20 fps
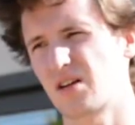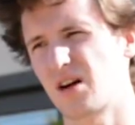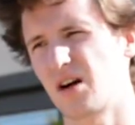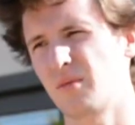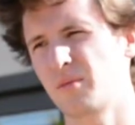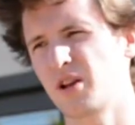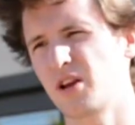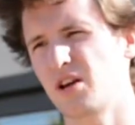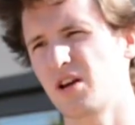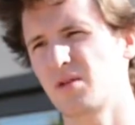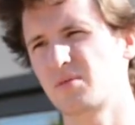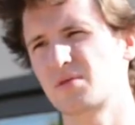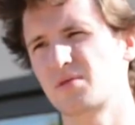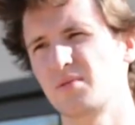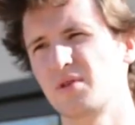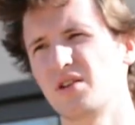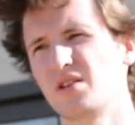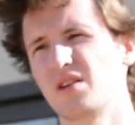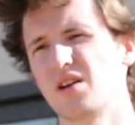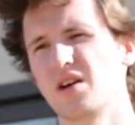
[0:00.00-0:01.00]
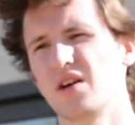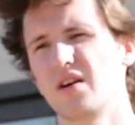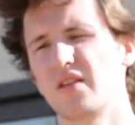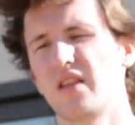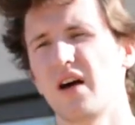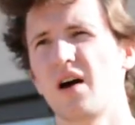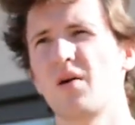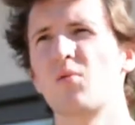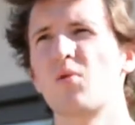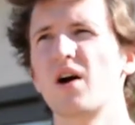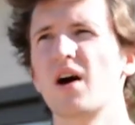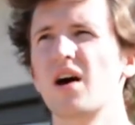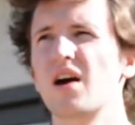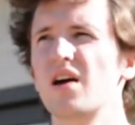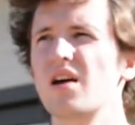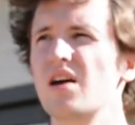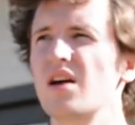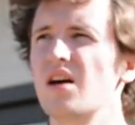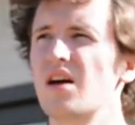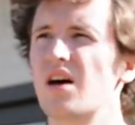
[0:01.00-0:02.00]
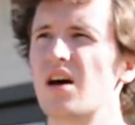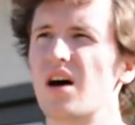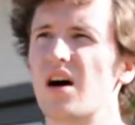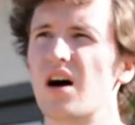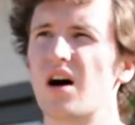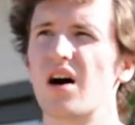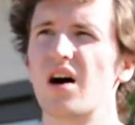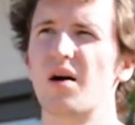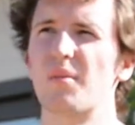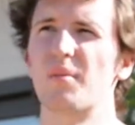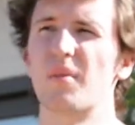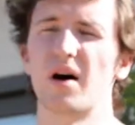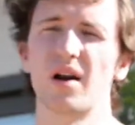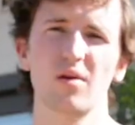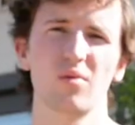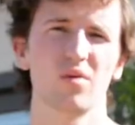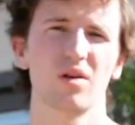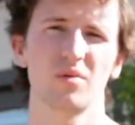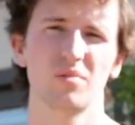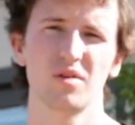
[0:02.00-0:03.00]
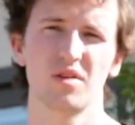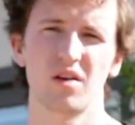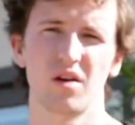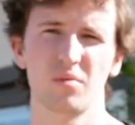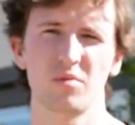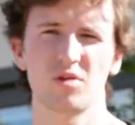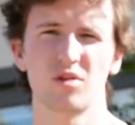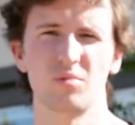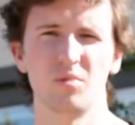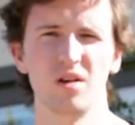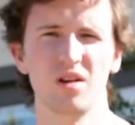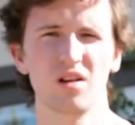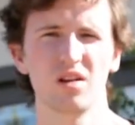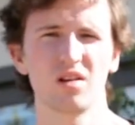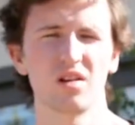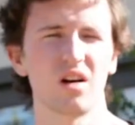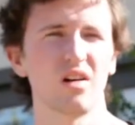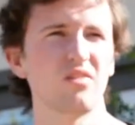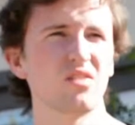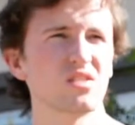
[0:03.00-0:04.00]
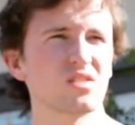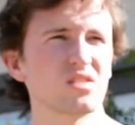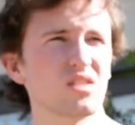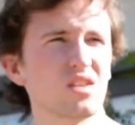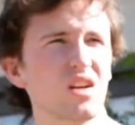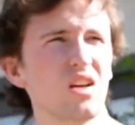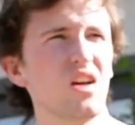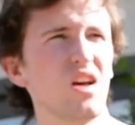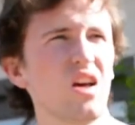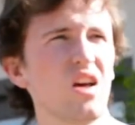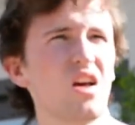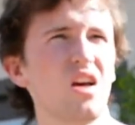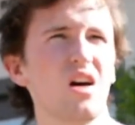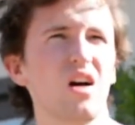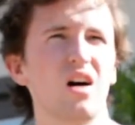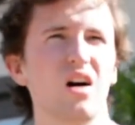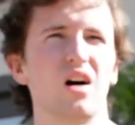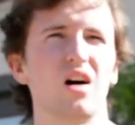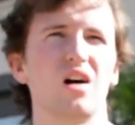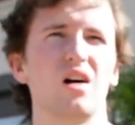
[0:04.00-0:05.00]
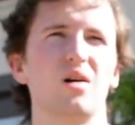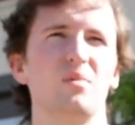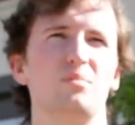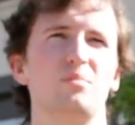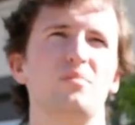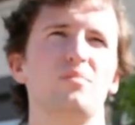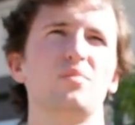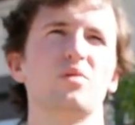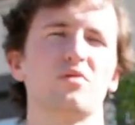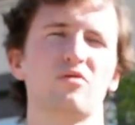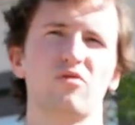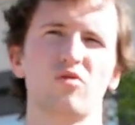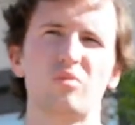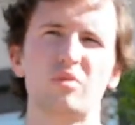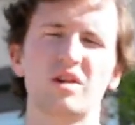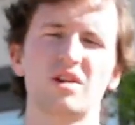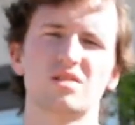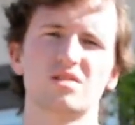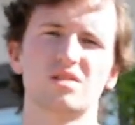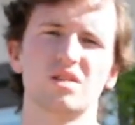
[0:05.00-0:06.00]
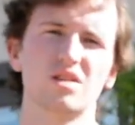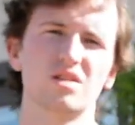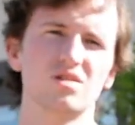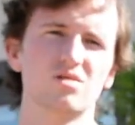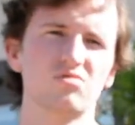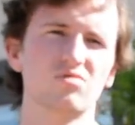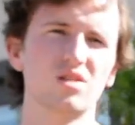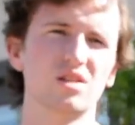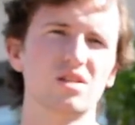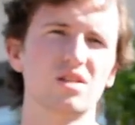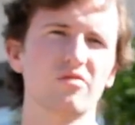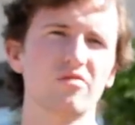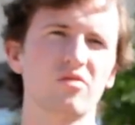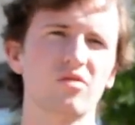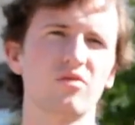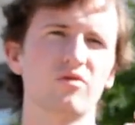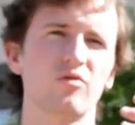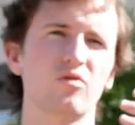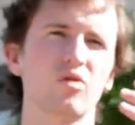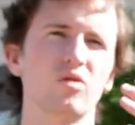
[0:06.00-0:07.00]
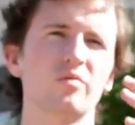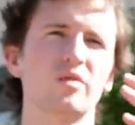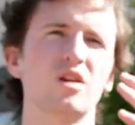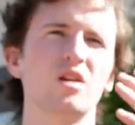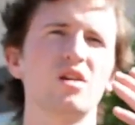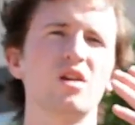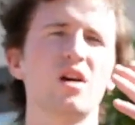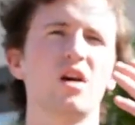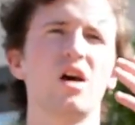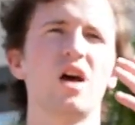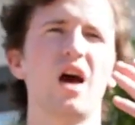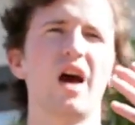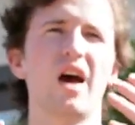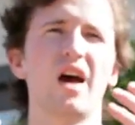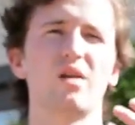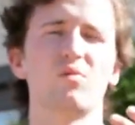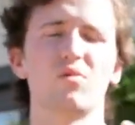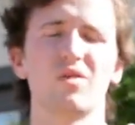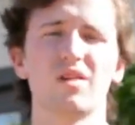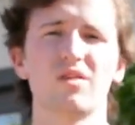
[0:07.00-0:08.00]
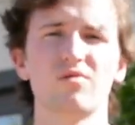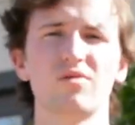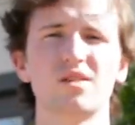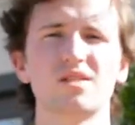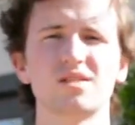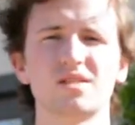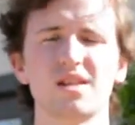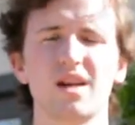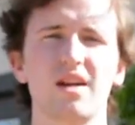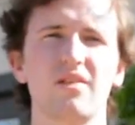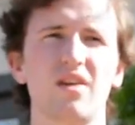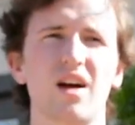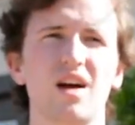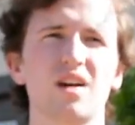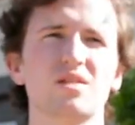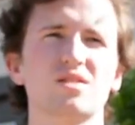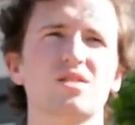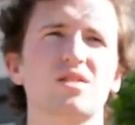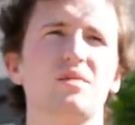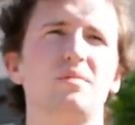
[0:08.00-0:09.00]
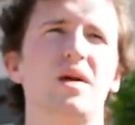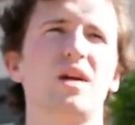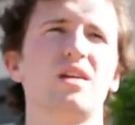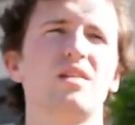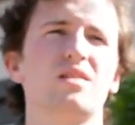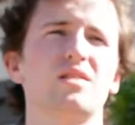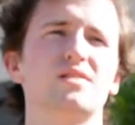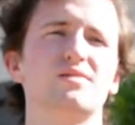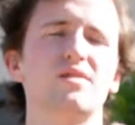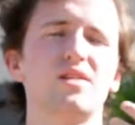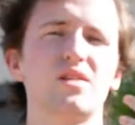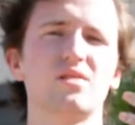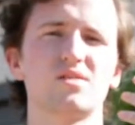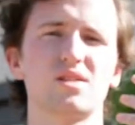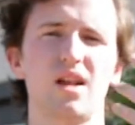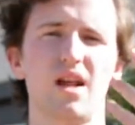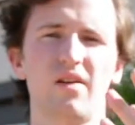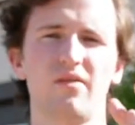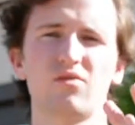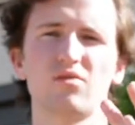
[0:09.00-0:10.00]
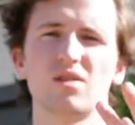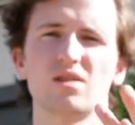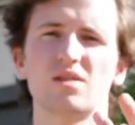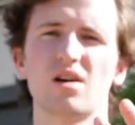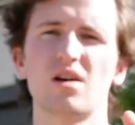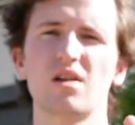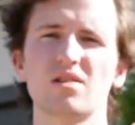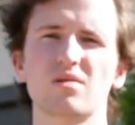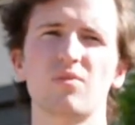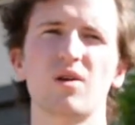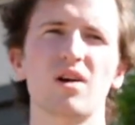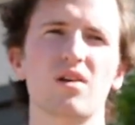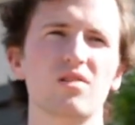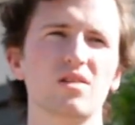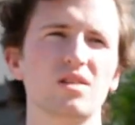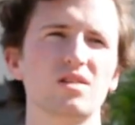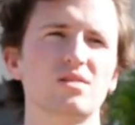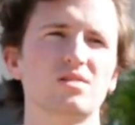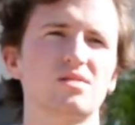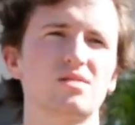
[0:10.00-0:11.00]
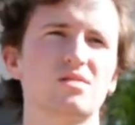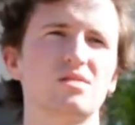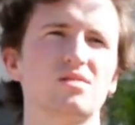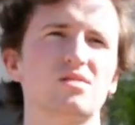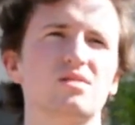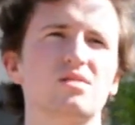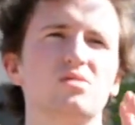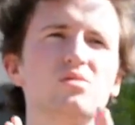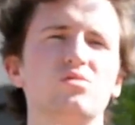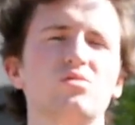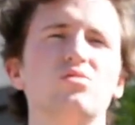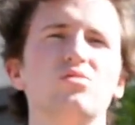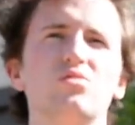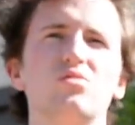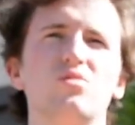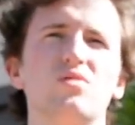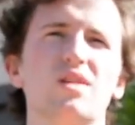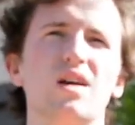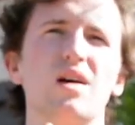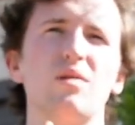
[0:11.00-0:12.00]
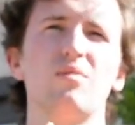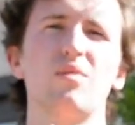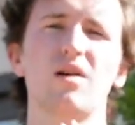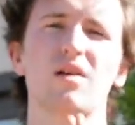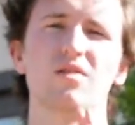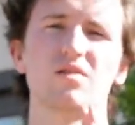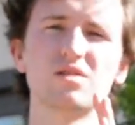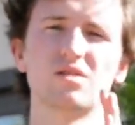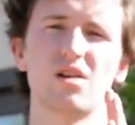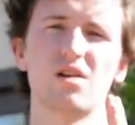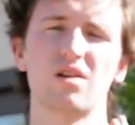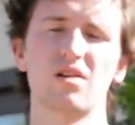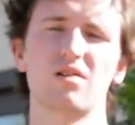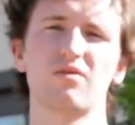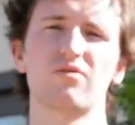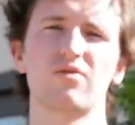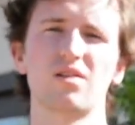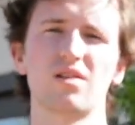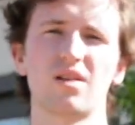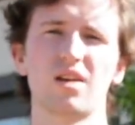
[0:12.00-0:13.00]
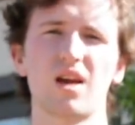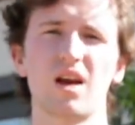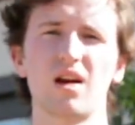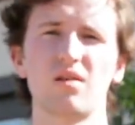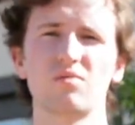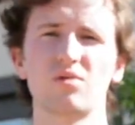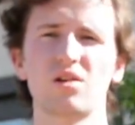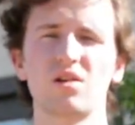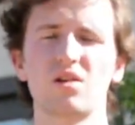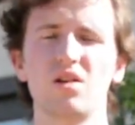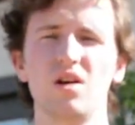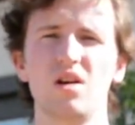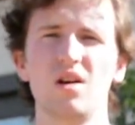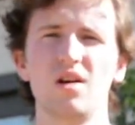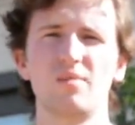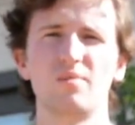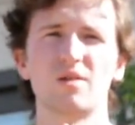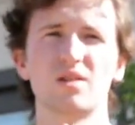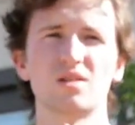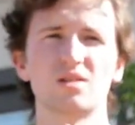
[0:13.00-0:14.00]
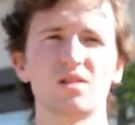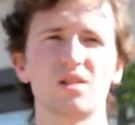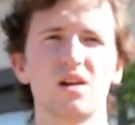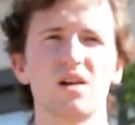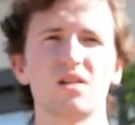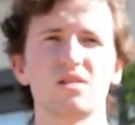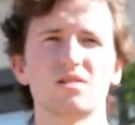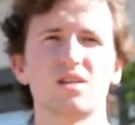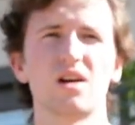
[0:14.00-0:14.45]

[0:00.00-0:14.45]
comedy helps me a lot in that way. I don't want to become a comedian, obviously. Performing on stage is really difficult for me, and one of the reasons that I'm actually making these videos that I haven't really talked about is to get better at talking in front of the camera, because a lot of the